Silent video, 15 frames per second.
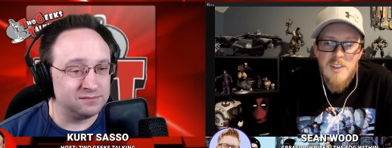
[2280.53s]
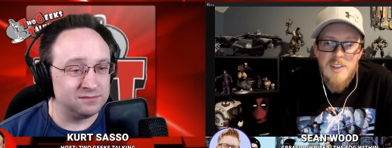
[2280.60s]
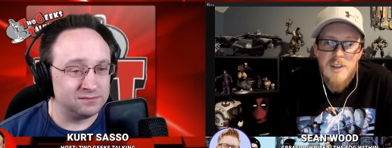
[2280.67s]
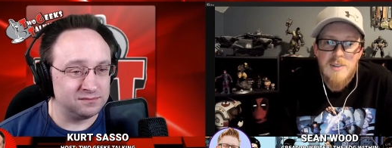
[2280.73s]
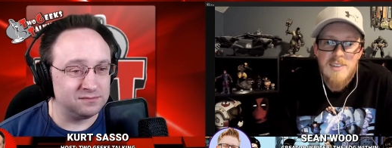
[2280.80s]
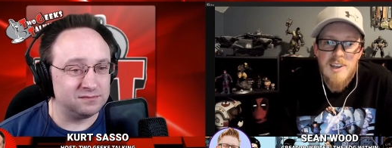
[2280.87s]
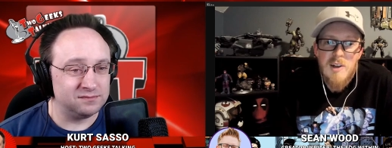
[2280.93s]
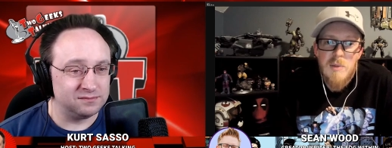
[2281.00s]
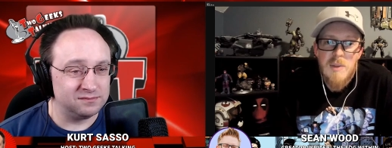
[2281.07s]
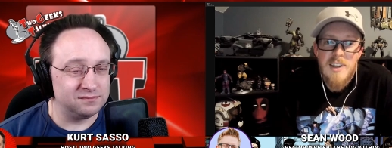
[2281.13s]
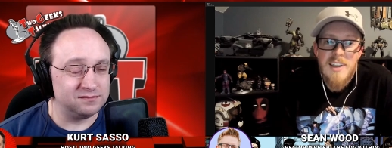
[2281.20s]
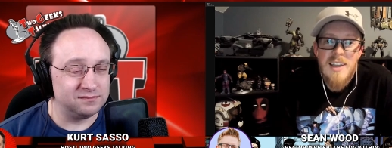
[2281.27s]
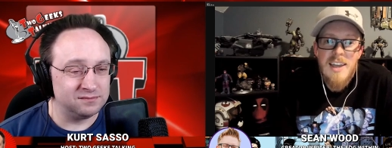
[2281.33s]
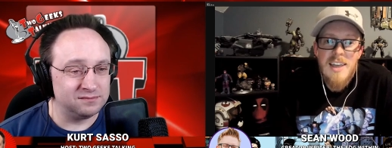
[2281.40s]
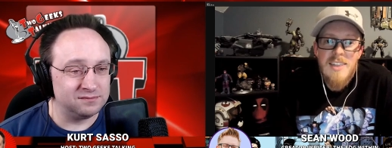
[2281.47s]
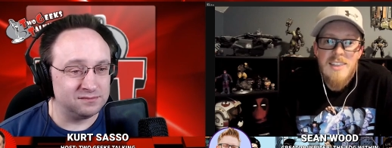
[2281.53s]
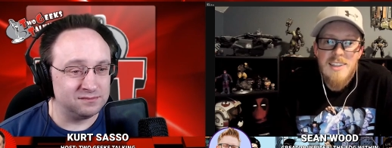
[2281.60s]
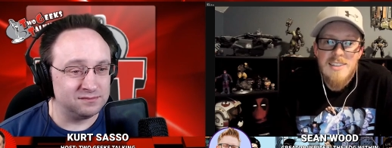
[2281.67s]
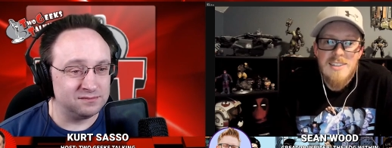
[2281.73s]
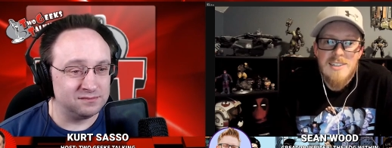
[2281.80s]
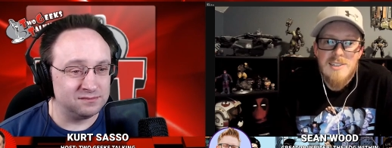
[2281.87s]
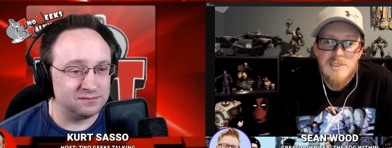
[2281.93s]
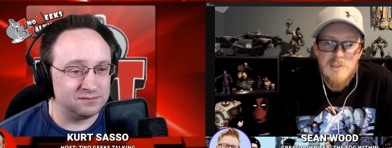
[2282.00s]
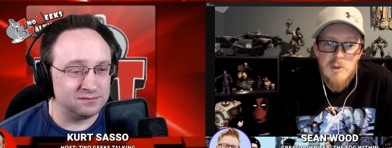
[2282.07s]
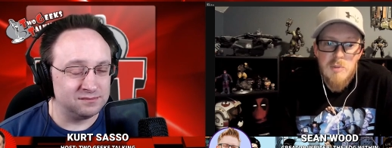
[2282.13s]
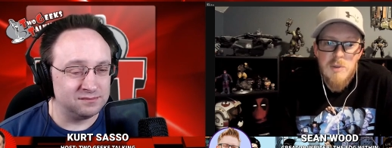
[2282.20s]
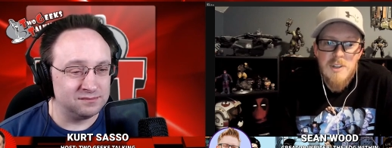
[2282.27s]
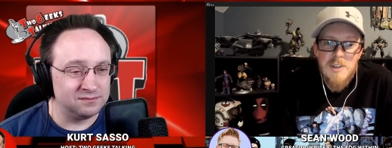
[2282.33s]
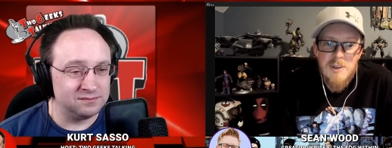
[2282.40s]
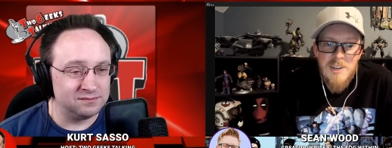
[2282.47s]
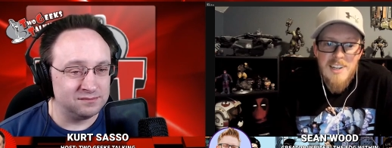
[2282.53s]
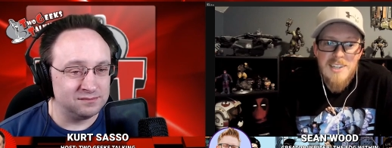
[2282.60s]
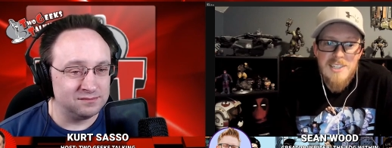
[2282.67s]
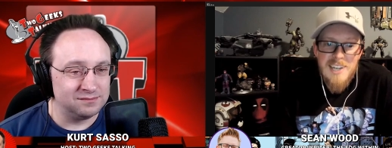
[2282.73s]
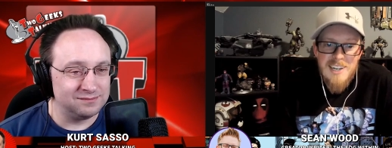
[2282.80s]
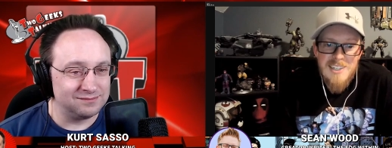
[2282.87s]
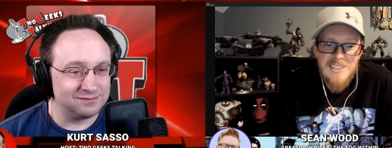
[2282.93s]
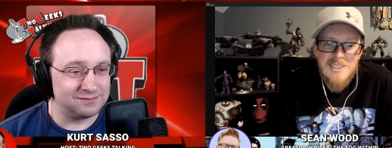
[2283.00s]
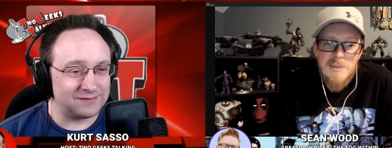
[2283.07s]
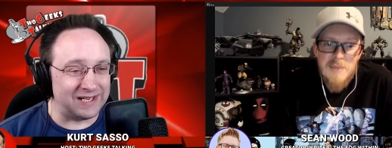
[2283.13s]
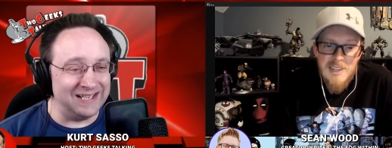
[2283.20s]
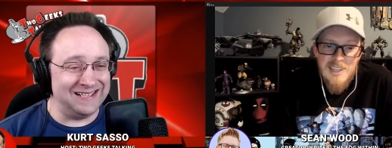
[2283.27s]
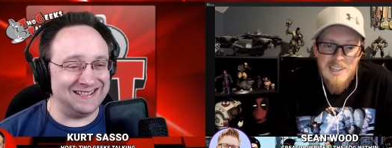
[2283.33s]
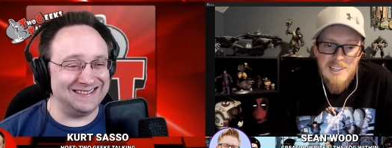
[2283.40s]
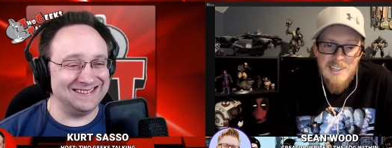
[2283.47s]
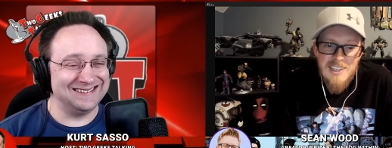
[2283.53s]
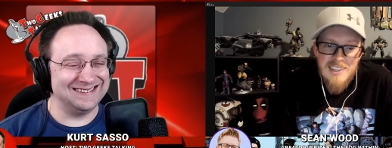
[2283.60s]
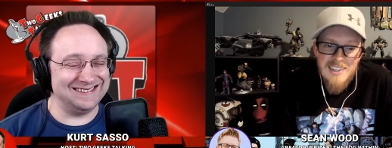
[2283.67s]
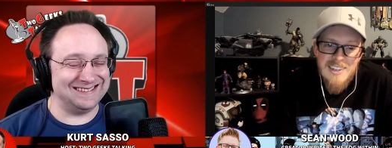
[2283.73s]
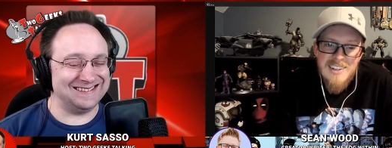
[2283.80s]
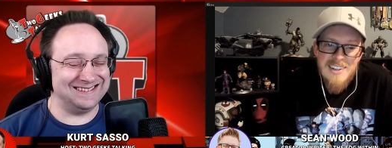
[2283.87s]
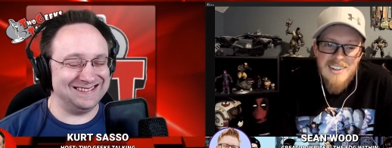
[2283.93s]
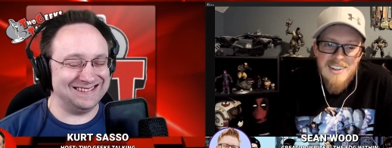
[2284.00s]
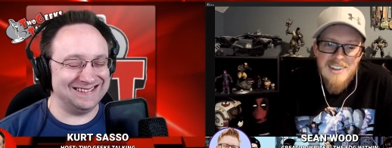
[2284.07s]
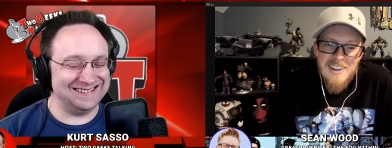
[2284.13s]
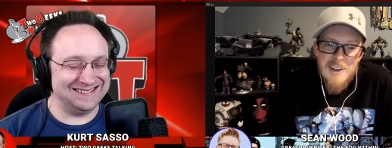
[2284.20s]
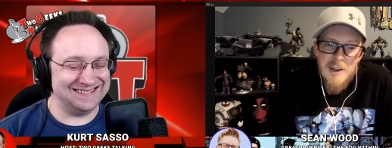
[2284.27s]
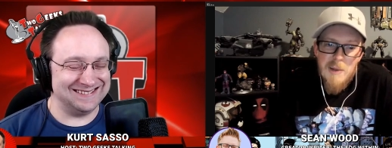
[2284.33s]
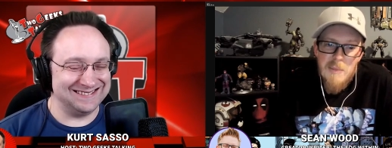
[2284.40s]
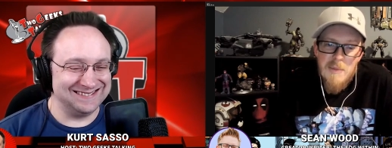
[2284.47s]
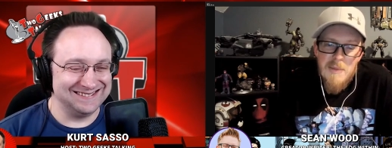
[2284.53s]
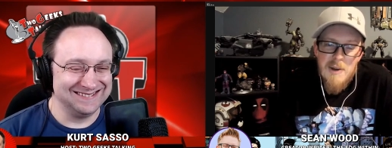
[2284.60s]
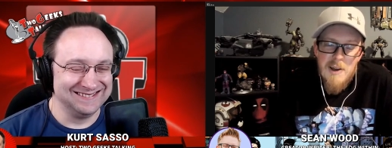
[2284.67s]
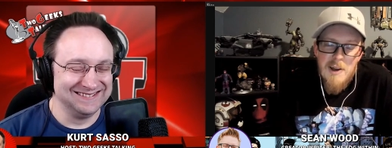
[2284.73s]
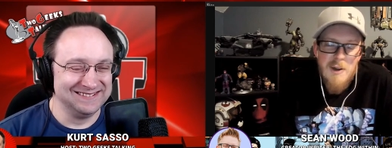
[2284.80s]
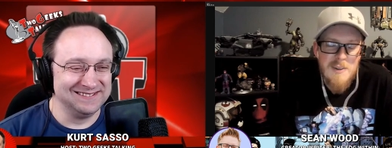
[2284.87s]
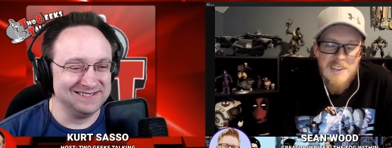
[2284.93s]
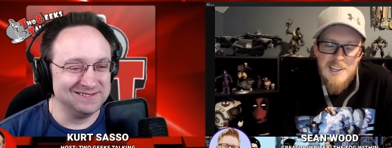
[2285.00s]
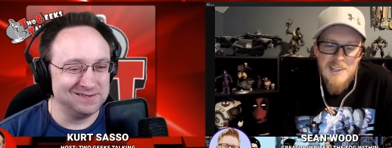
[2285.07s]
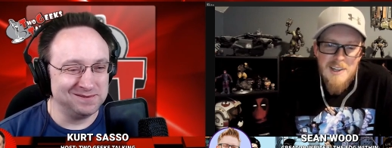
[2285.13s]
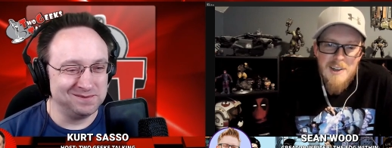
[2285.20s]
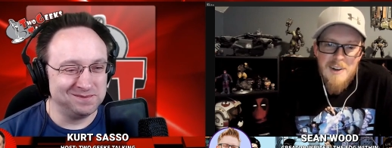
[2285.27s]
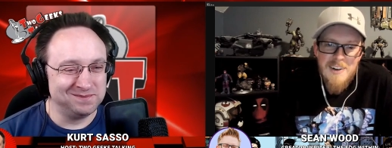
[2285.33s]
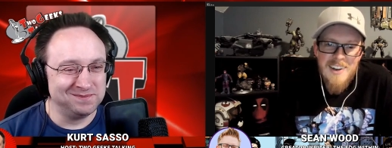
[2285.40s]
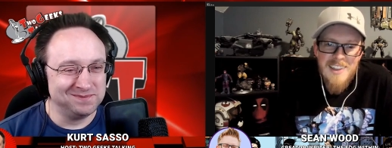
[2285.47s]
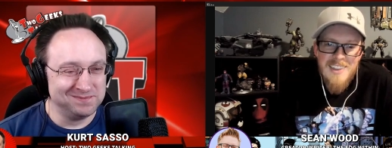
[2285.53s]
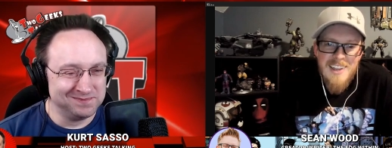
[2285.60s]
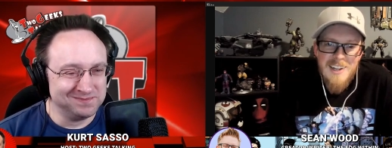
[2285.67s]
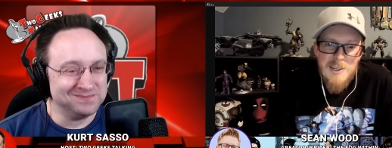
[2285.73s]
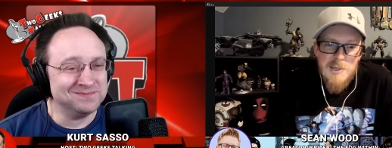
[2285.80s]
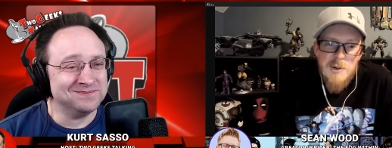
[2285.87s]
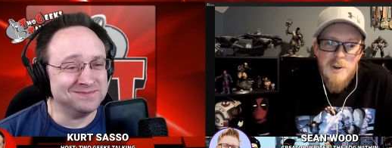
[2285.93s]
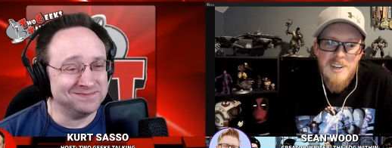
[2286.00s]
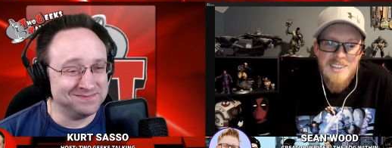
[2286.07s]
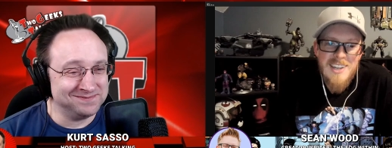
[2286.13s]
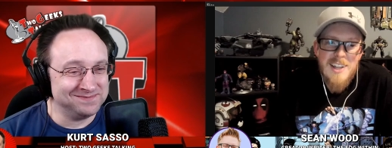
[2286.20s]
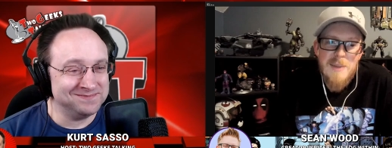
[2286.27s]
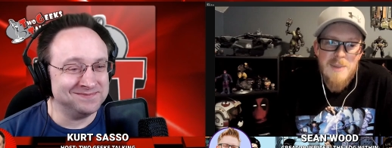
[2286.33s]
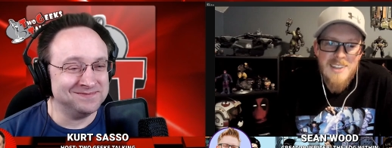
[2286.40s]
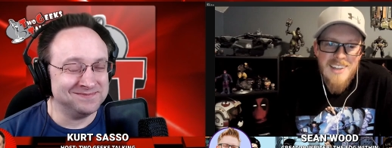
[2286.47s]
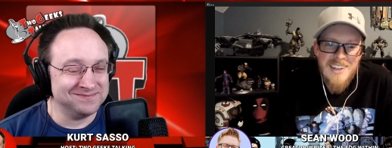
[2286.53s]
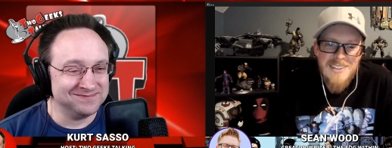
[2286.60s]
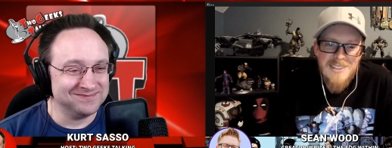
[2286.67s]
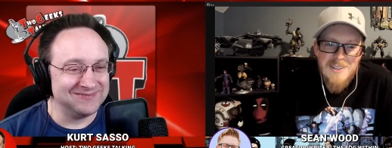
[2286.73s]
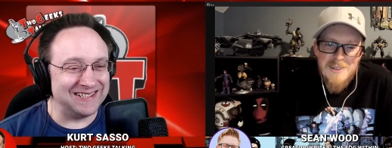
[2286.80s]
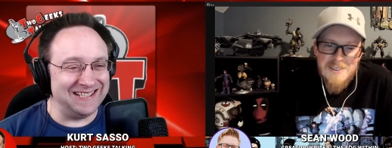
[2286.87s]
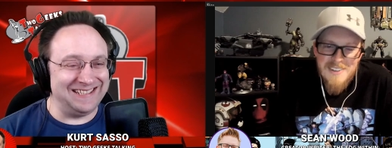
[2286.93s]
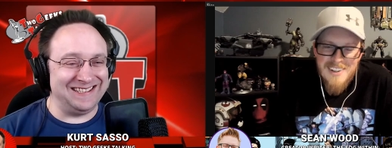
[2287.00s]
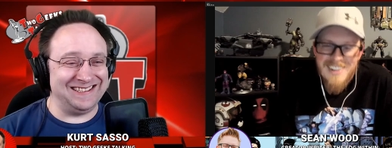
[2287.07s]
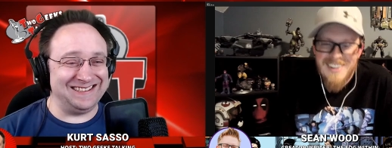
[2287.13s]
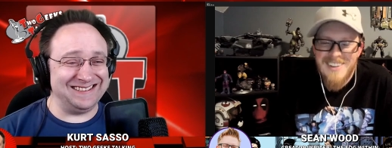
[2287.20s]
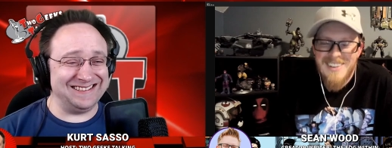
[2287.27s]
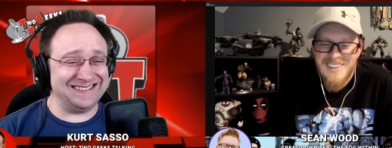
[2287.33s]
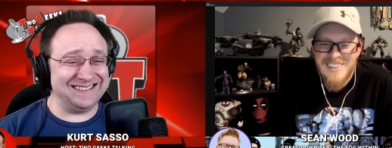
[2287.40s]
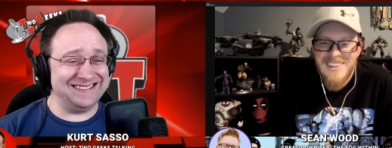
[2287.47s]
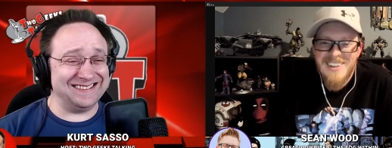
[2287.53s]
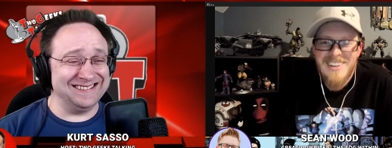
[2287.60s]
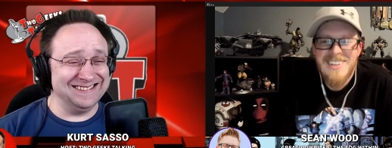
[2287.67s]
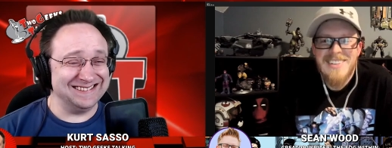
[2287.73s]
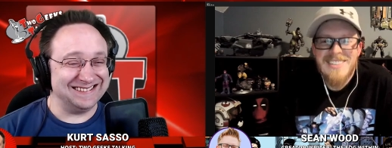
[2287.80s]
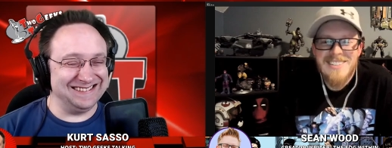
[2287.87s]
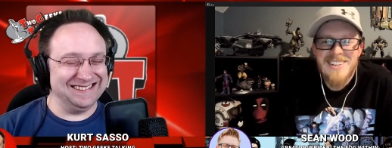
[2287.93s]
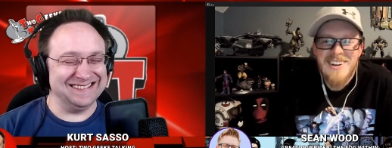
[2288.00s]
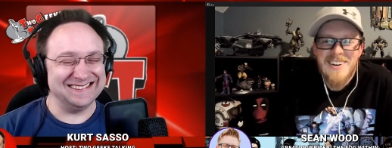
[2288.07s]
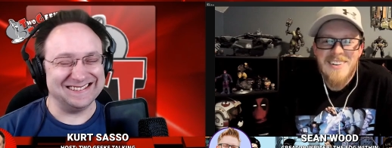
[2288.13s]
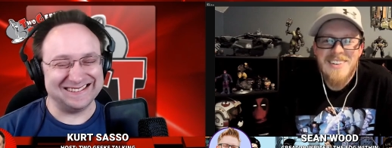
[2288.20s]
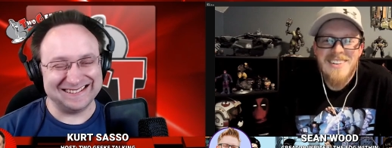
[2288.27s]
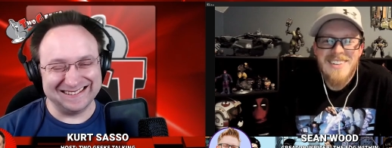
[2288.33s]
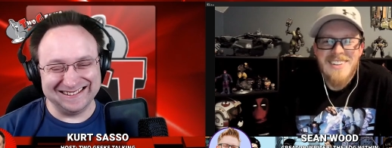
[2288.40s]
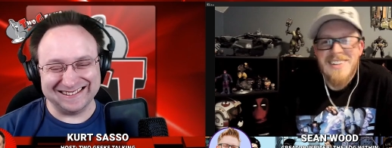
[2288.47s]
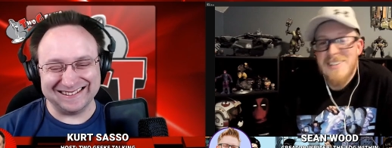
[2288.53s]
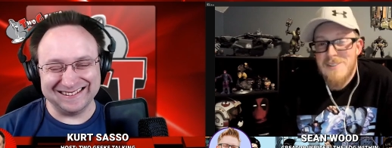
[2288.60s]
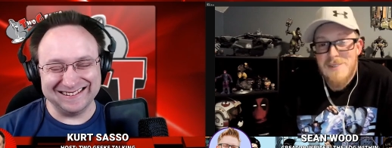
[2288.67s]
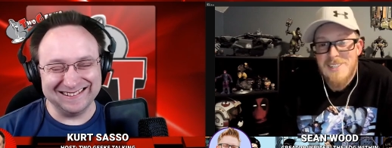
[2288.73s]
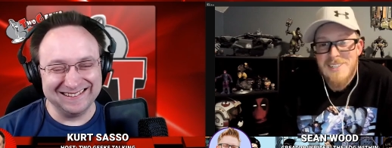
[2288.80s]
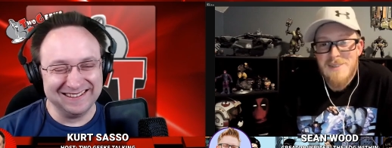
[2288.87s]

Speaker 1: and they'll tell me, this is stupid, you need to change this immediately, all day long. And they enjoy telling me that too. So which